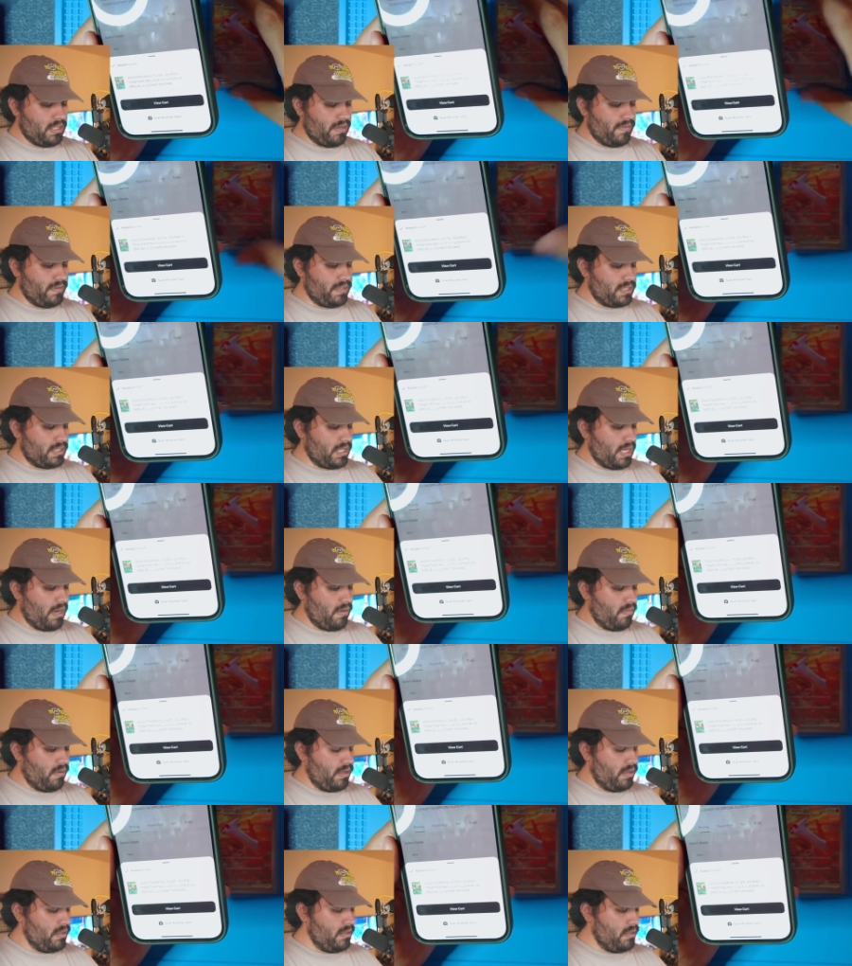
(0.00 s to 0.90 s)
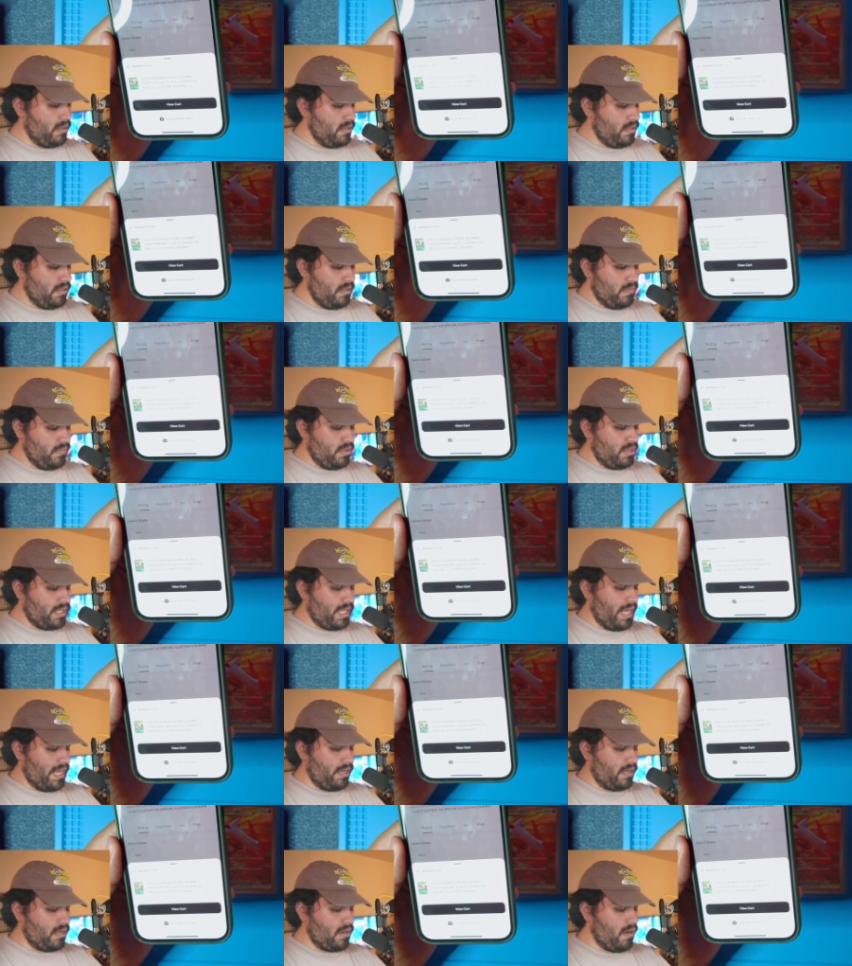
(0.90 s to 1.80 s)
obviously I would put
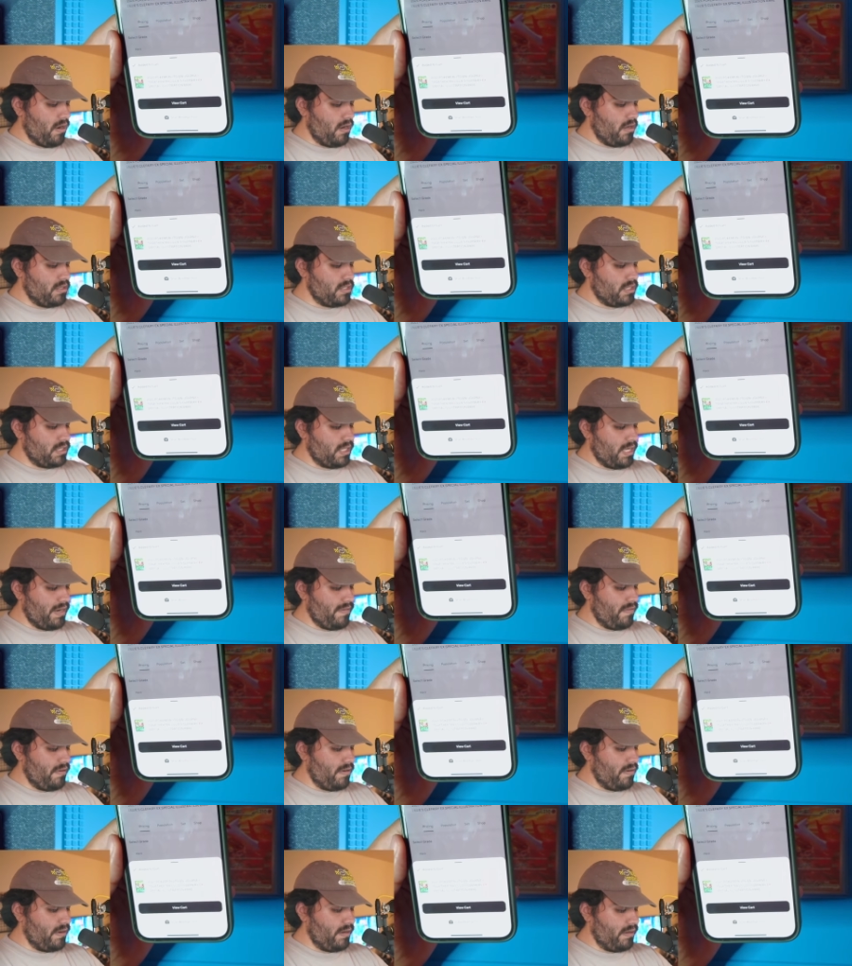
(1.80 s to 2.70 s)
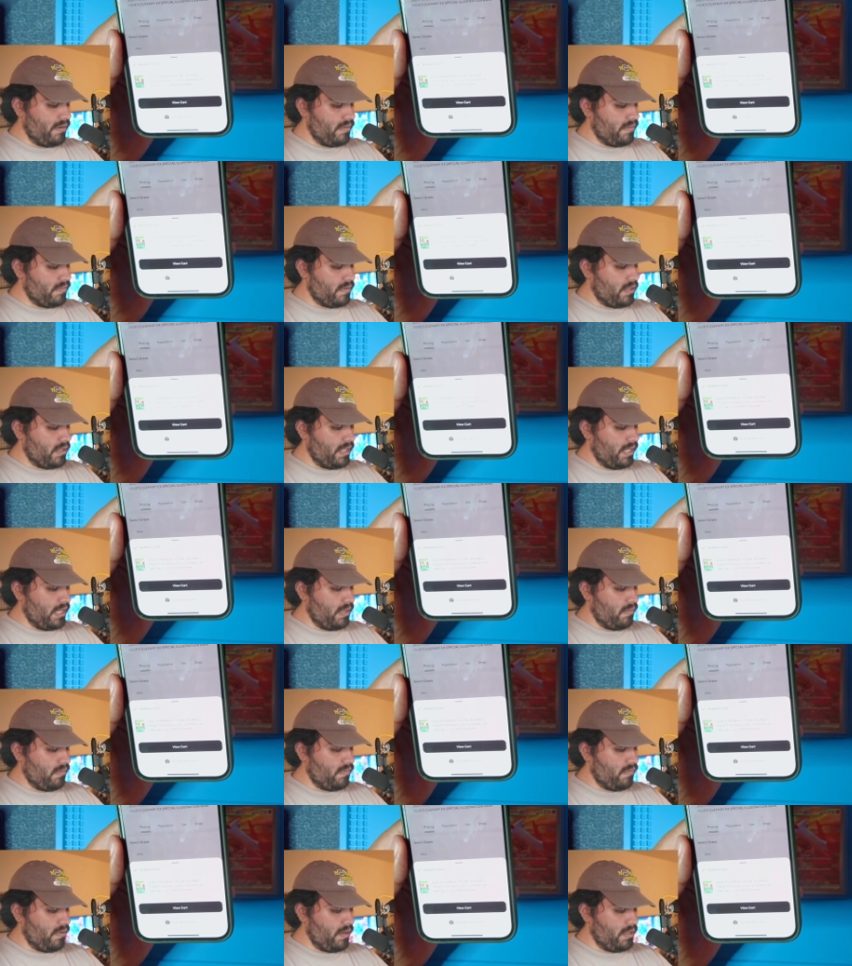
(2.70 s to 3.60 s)
that in a card saver and clean
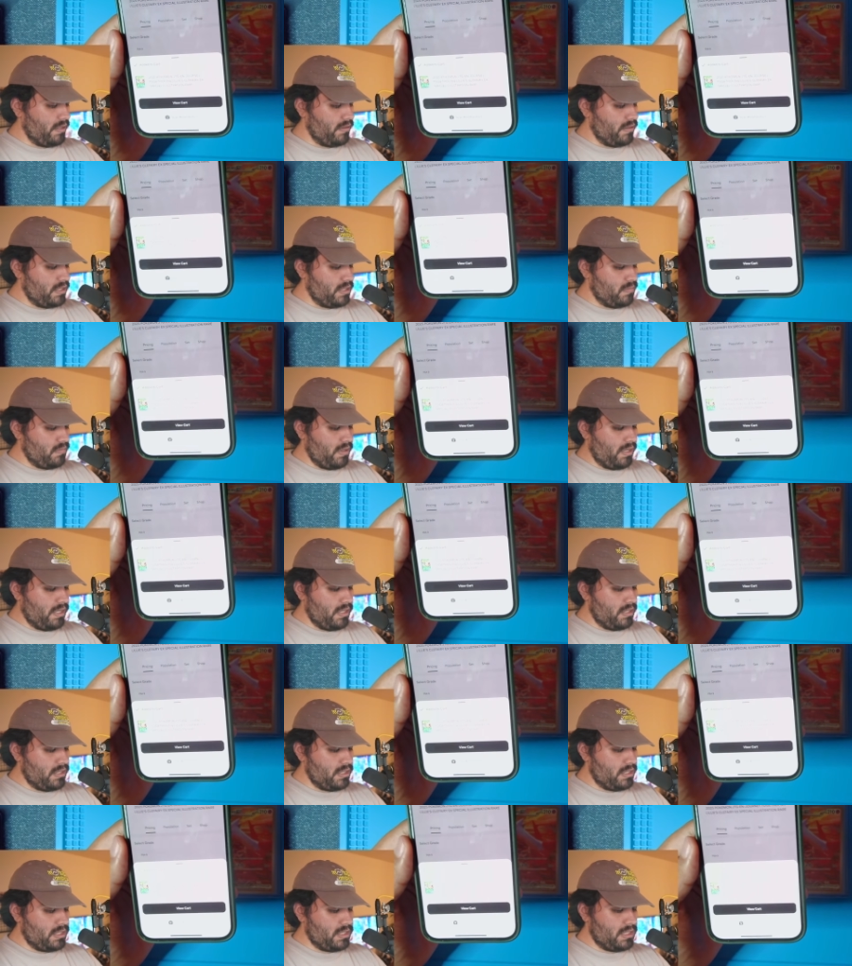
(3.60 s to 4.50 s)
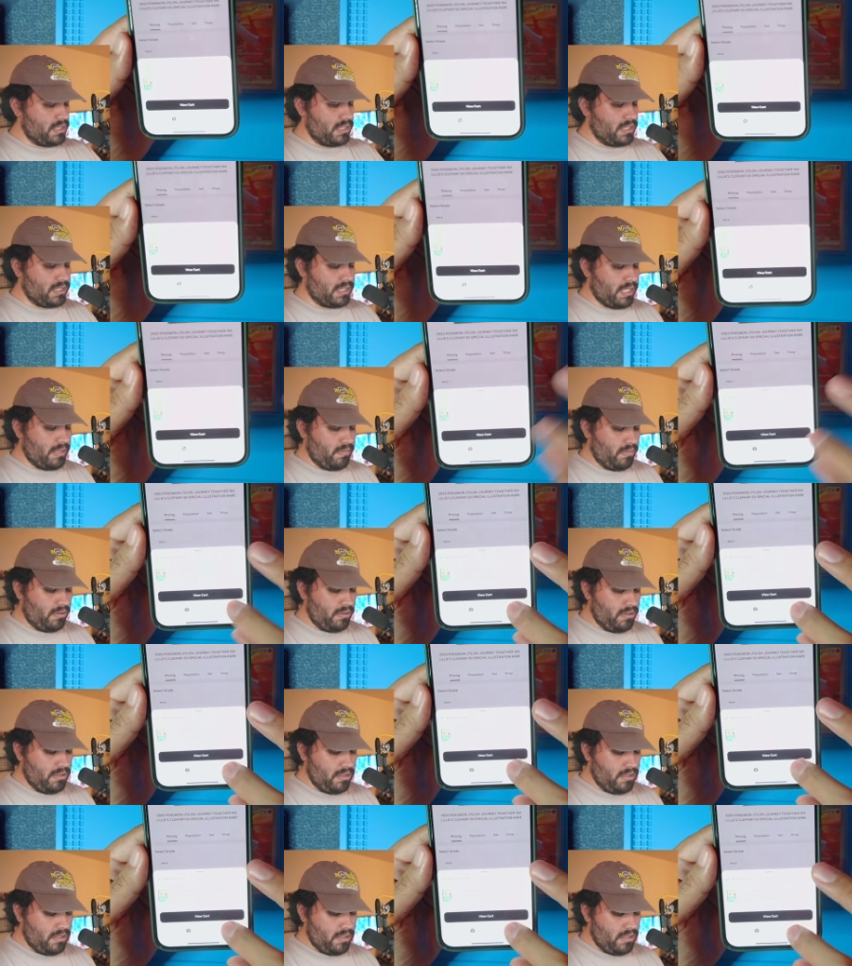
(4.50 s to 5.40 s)
it before I do this, but just as an
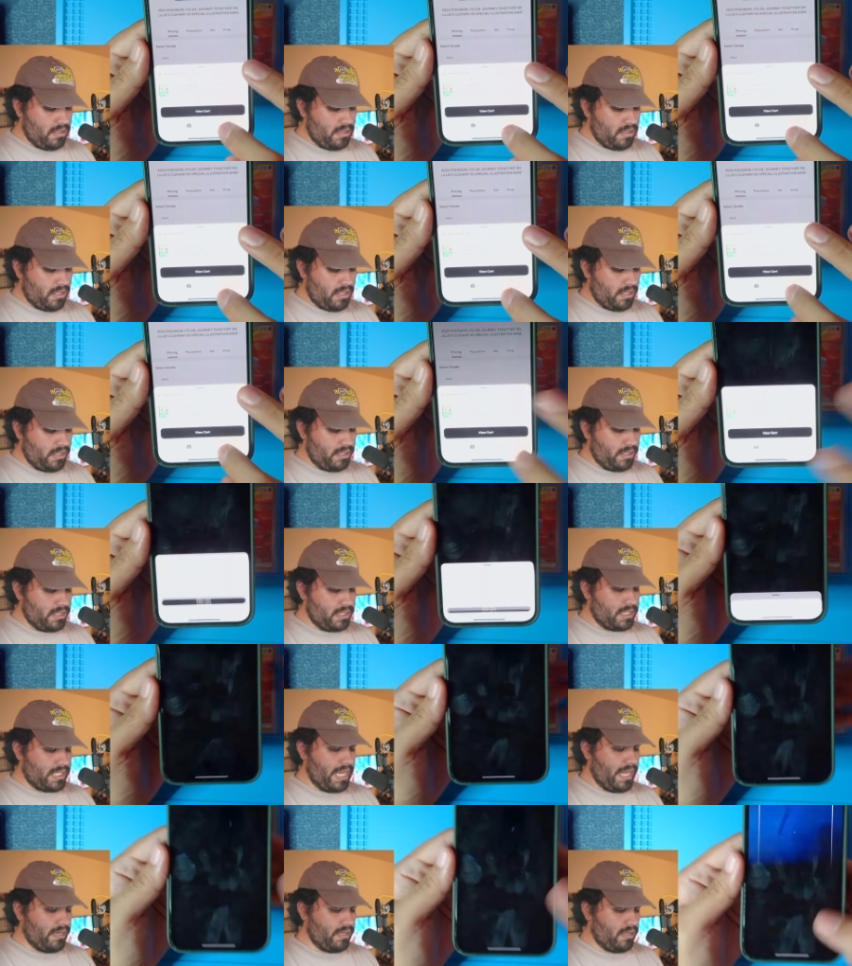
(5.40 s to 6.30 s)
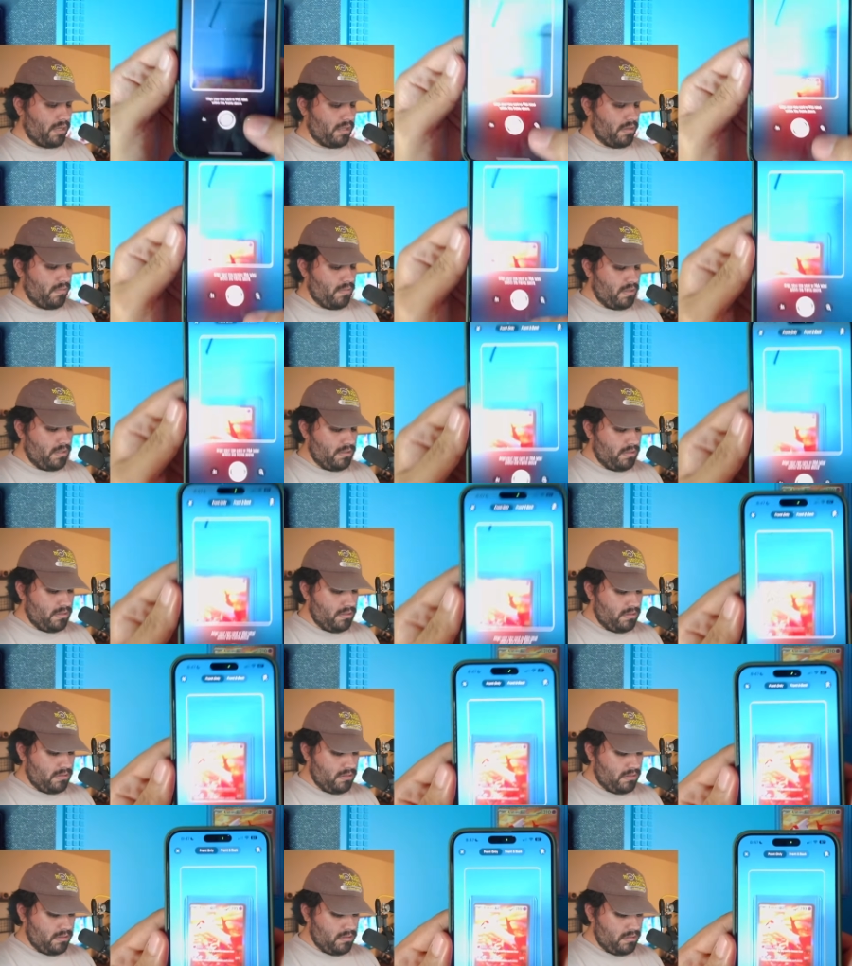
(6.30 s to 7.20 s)
example, you can scan another one.
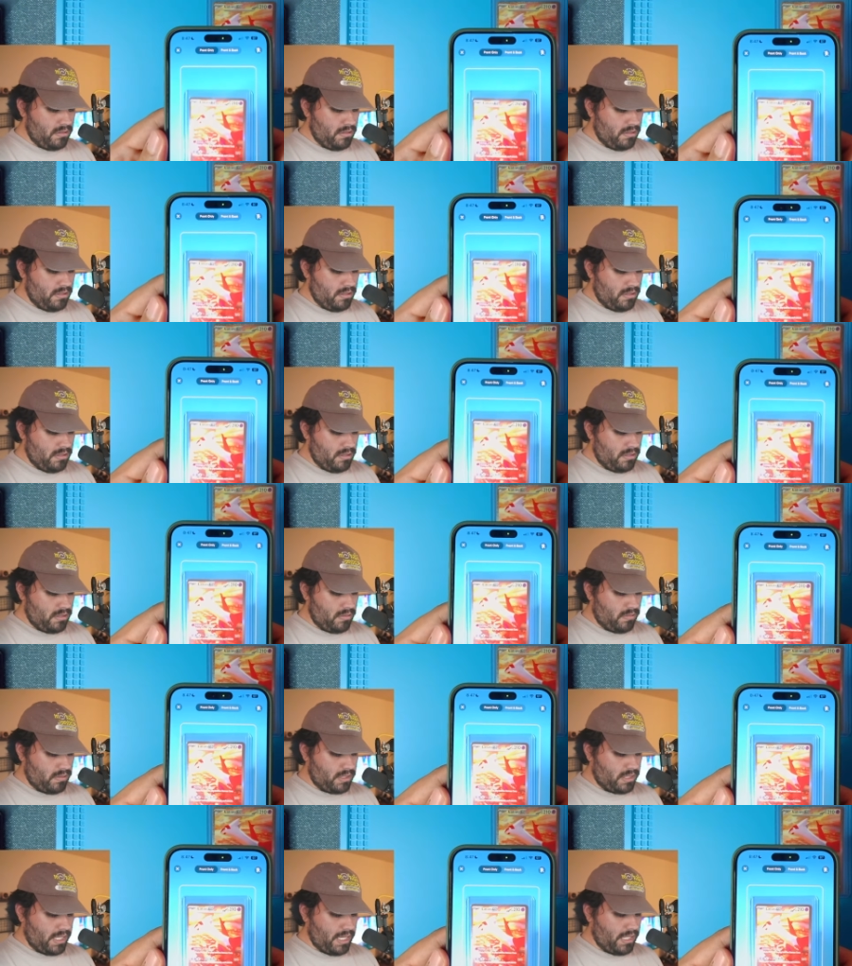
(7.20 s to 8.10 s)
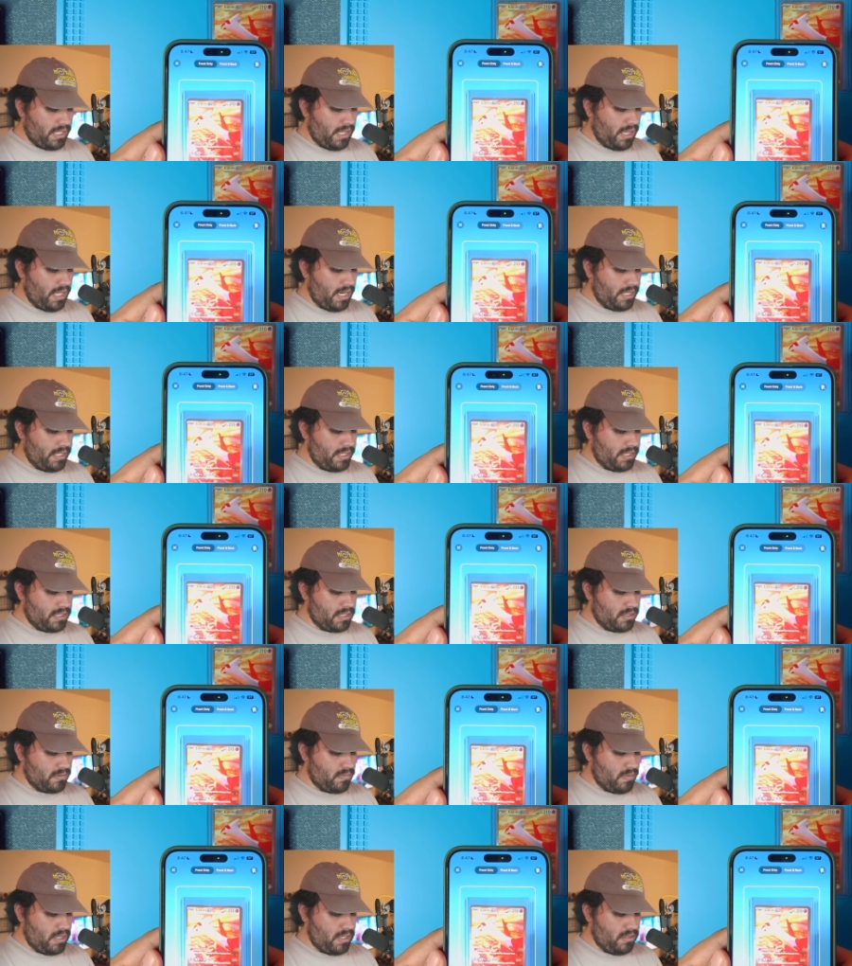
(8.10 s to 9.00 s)
We'll scan the Latias
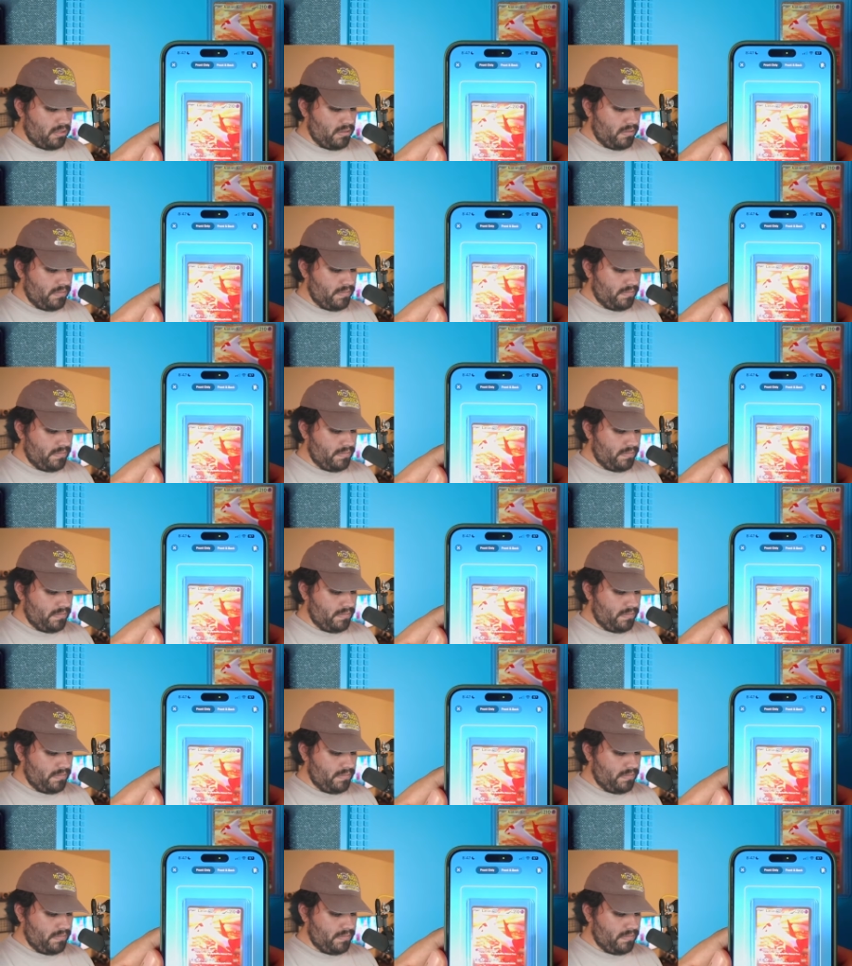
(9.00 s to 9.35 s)
as well.